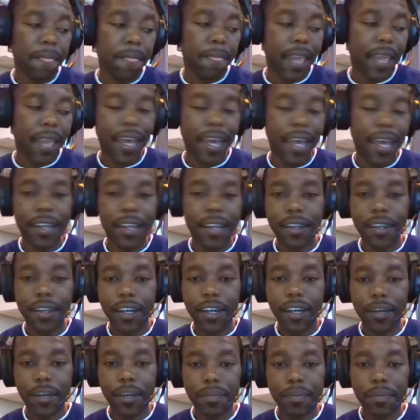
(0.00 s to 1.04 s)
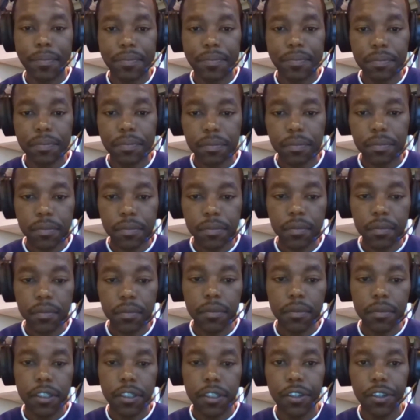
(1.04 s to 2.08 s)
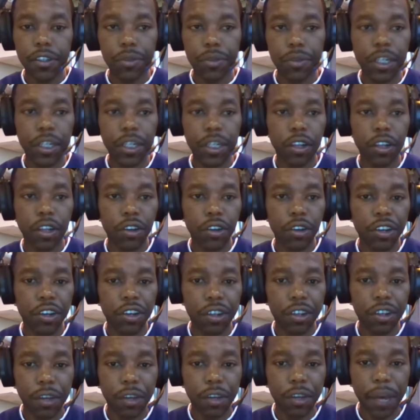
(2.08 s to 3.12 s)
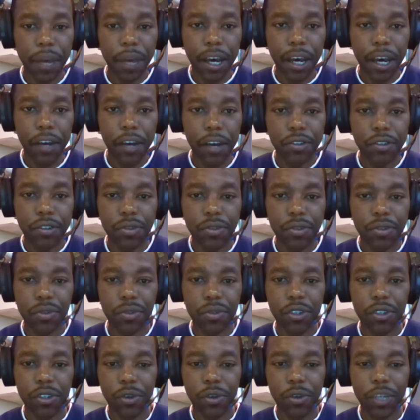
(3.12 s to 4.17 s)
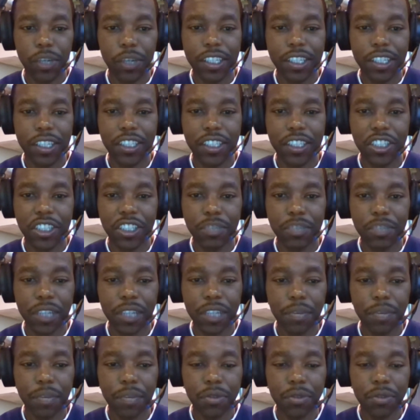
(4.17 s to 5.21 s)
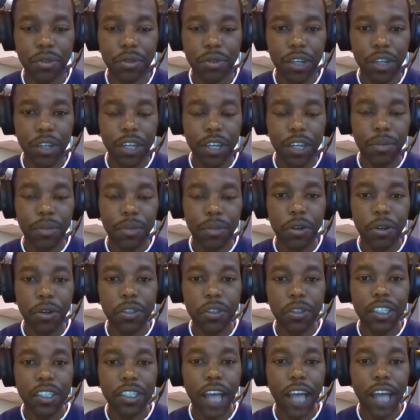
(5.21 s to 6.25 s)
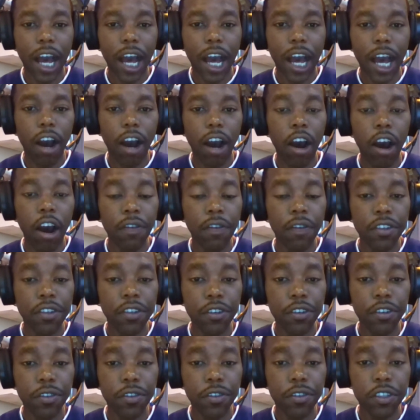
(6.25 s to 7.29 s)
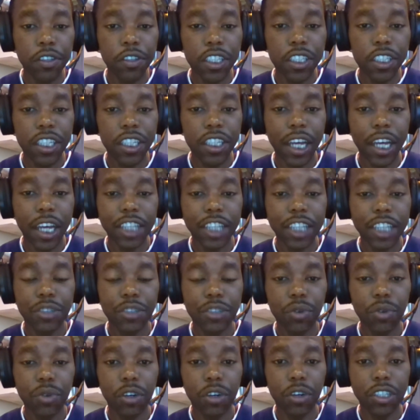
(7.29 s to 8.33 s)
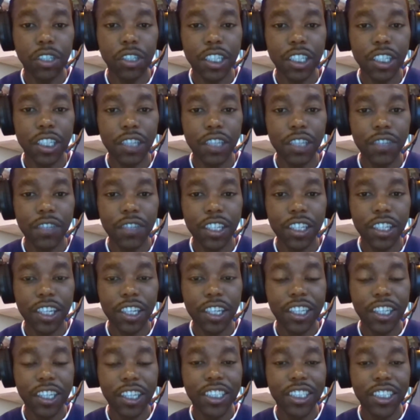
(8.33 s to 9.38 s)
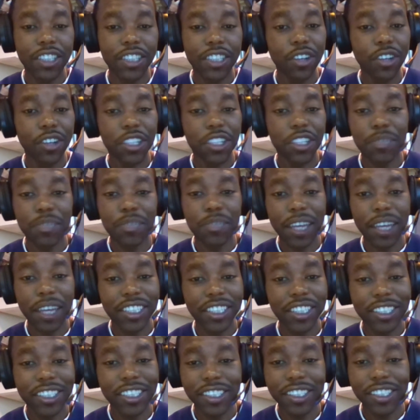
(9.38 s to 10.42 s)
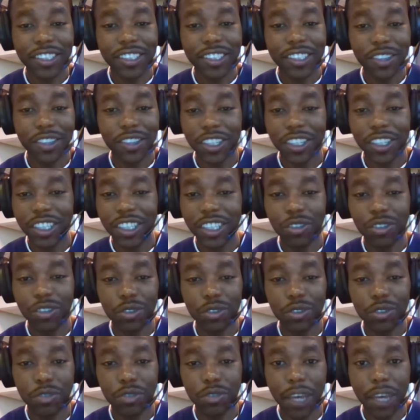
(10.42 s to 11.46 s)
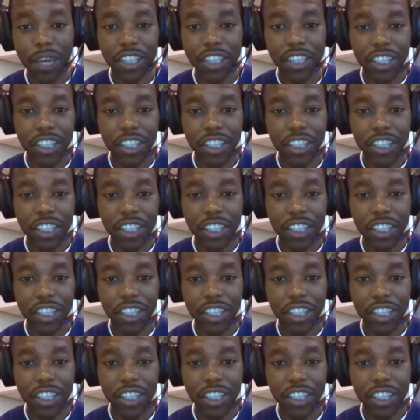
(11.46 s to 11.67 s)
And um, you know, we're gonna learn about you know what it is she's been up to because after university, I actually saw on TV. She started smashing. She just continued to smash.